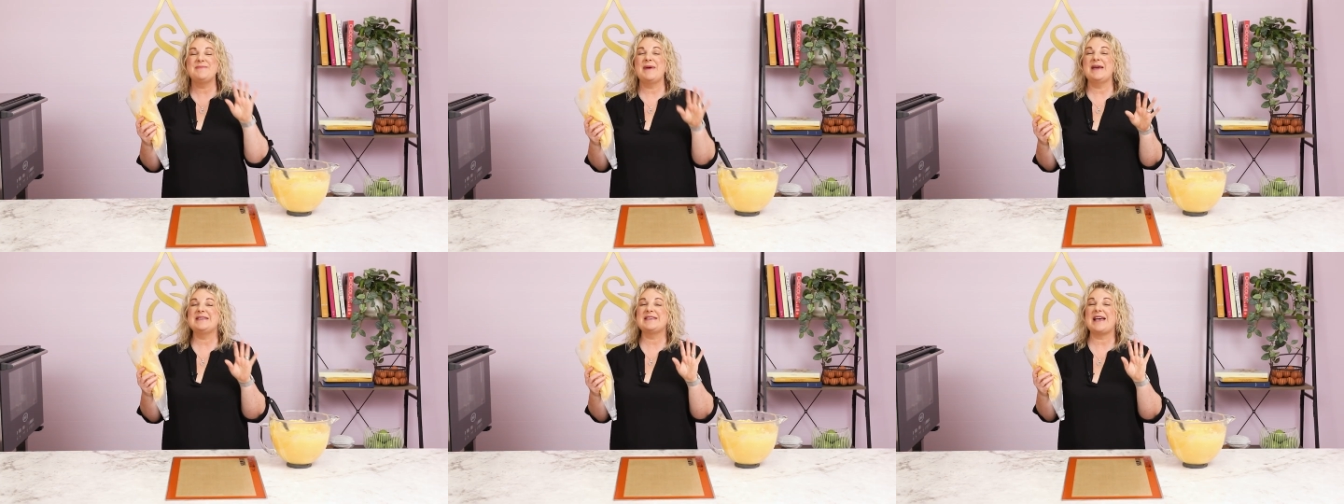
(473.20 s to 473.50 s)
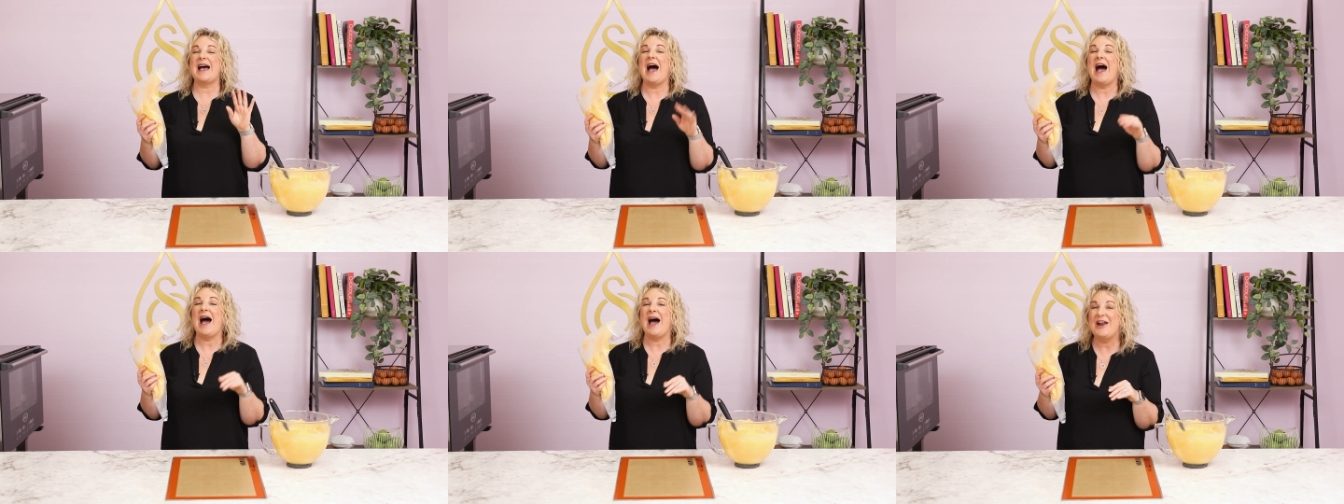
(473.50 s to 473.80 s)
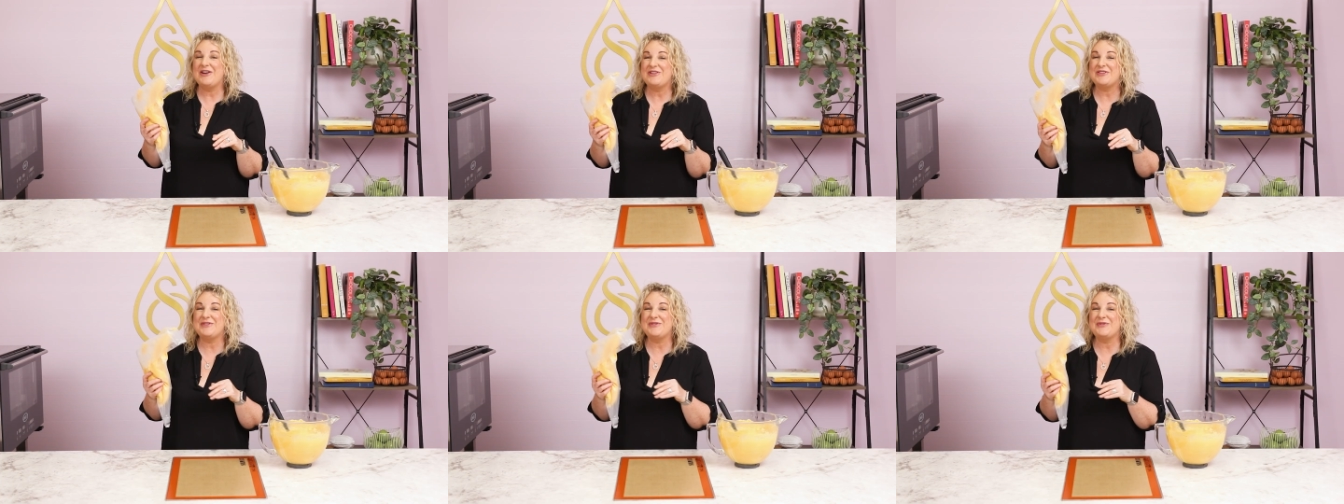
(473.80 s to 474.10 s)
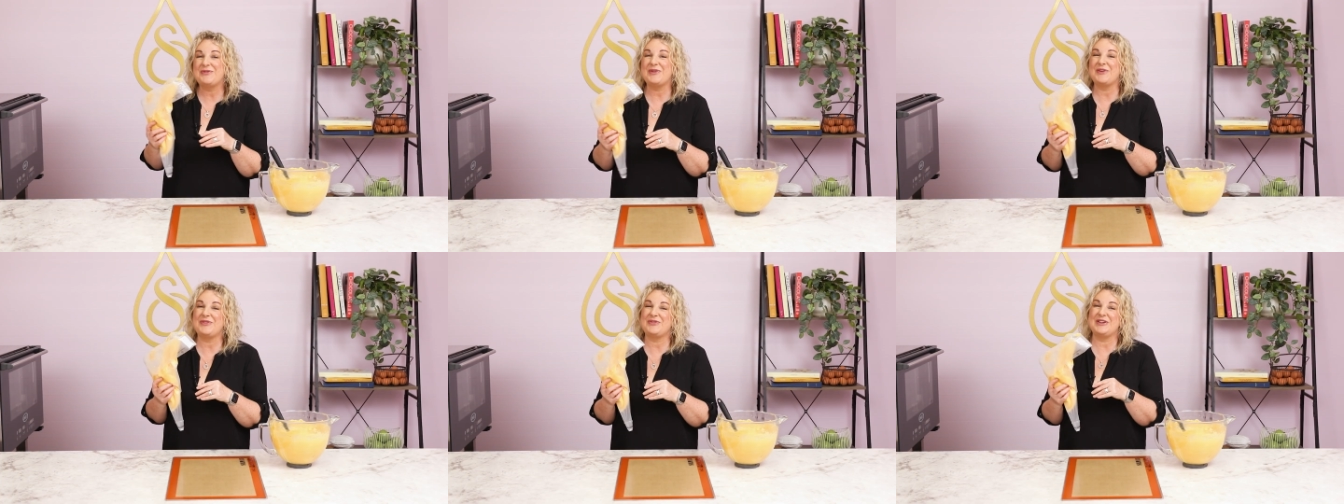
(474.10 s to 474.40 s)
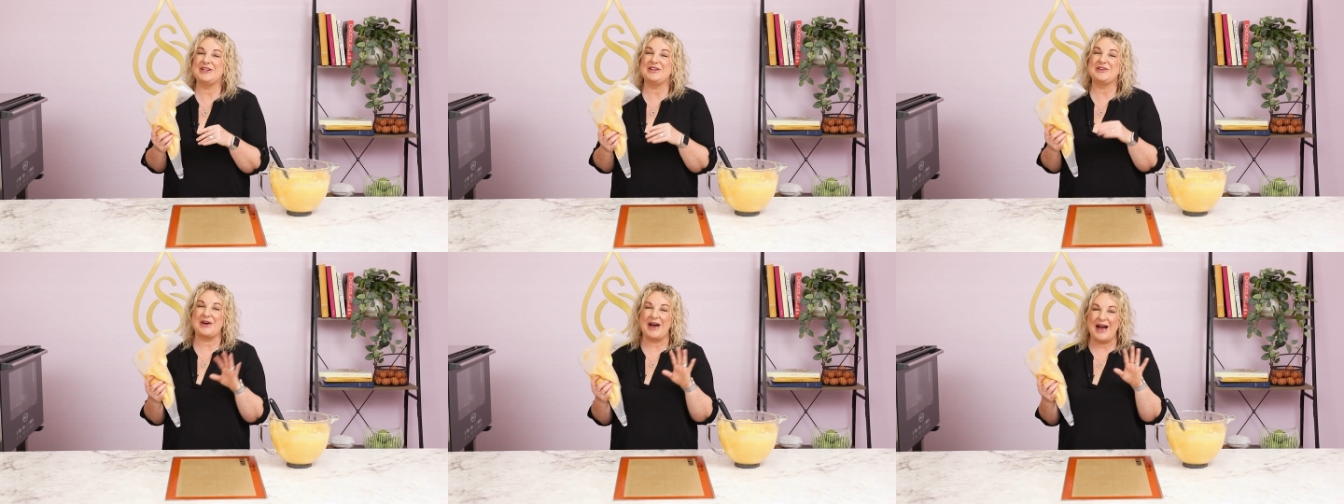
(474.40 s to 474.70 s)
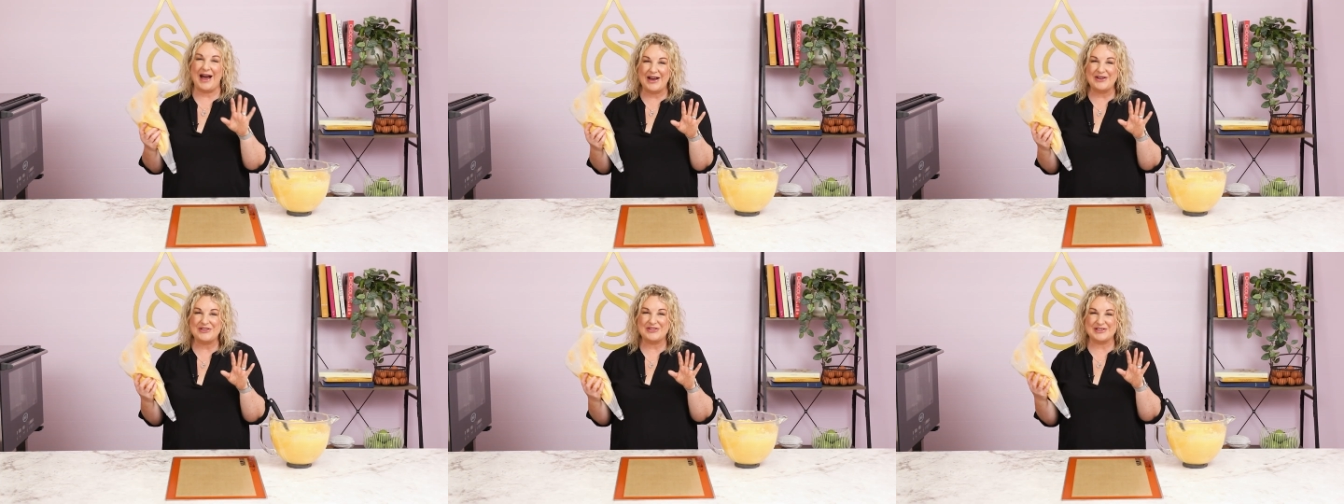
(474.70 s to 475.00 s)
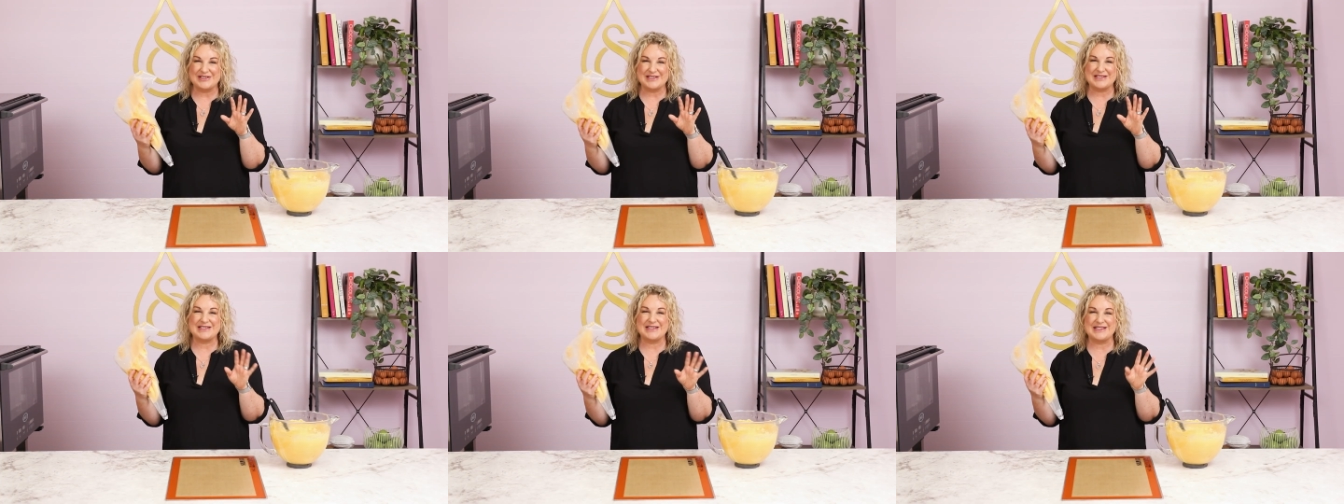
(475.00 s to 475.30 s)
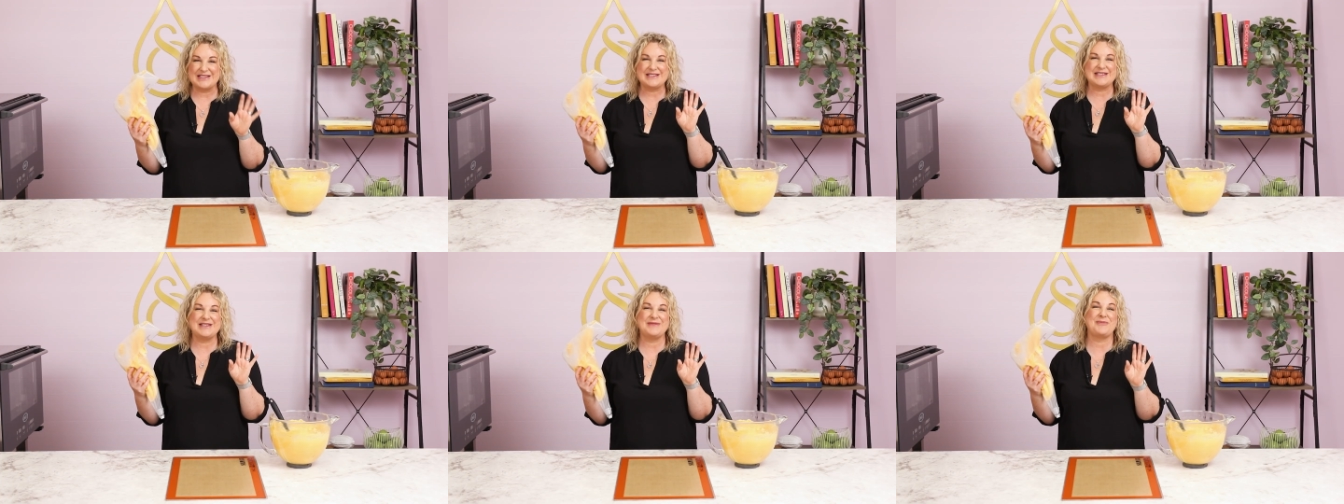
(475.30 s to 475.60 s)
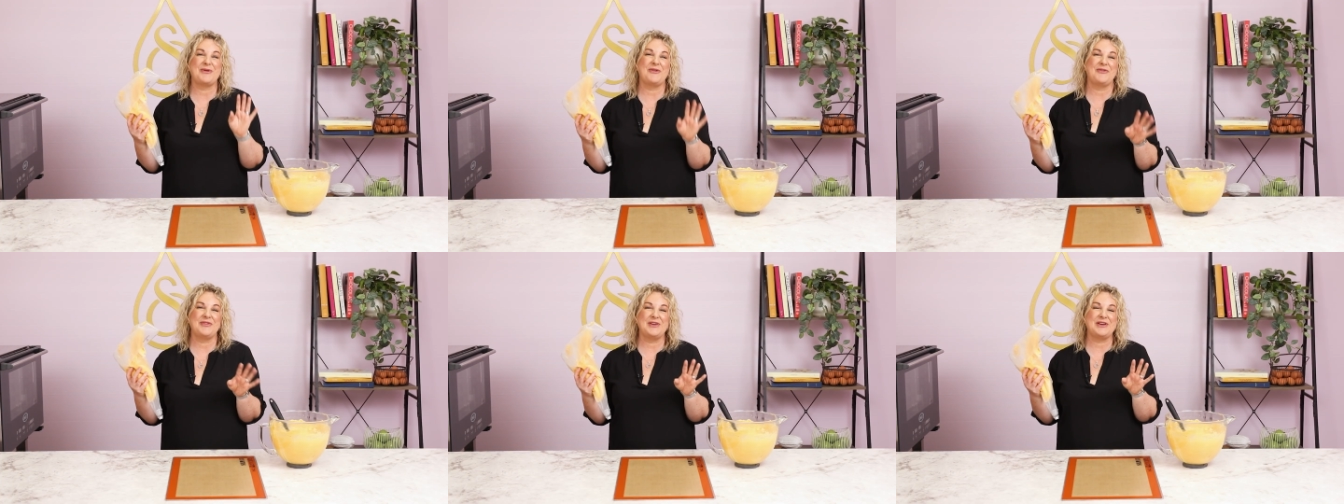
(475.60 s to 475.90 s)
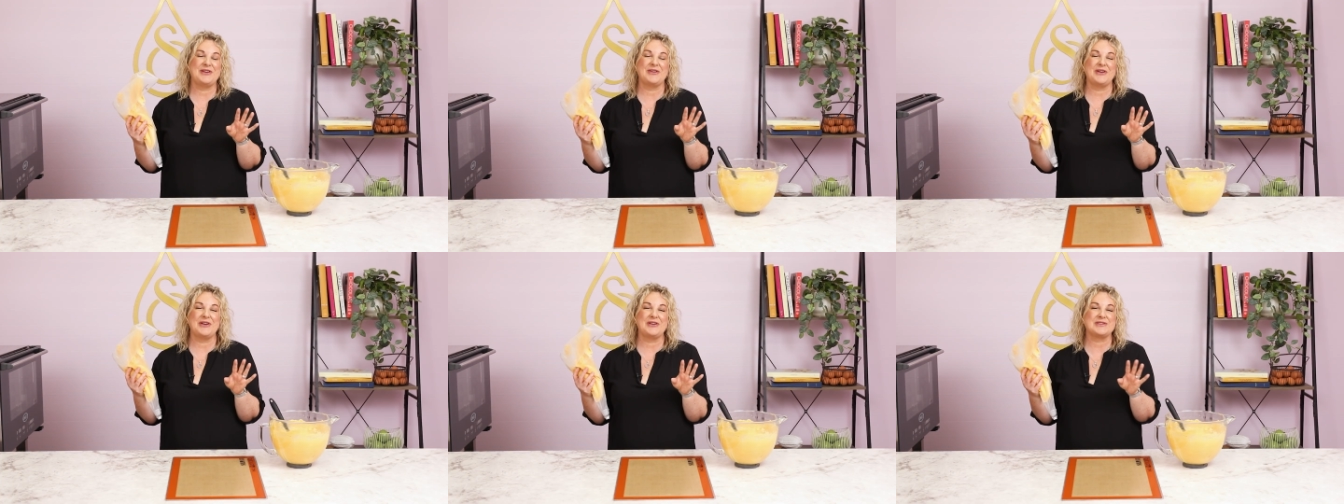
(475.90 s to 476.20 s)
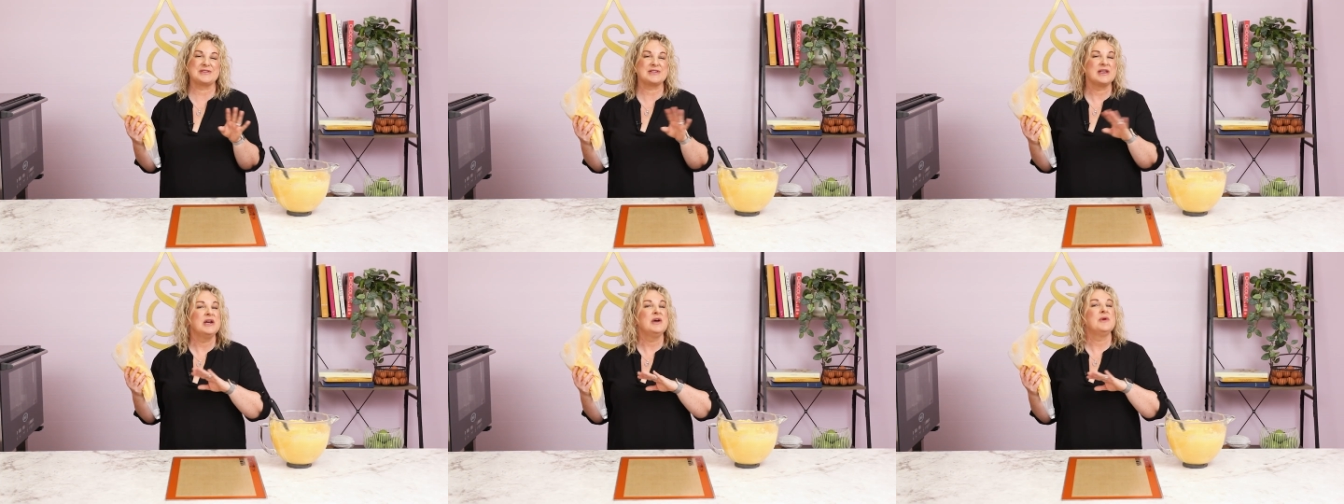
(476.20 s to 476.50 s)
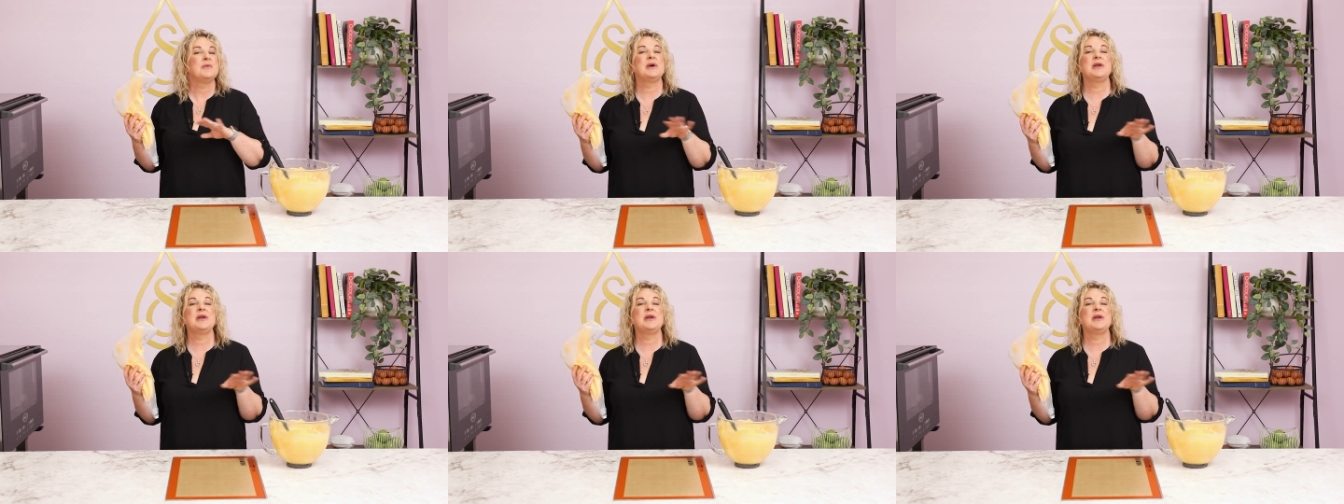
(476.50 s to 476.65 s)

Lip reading: makes 150 to 160 profiteroles.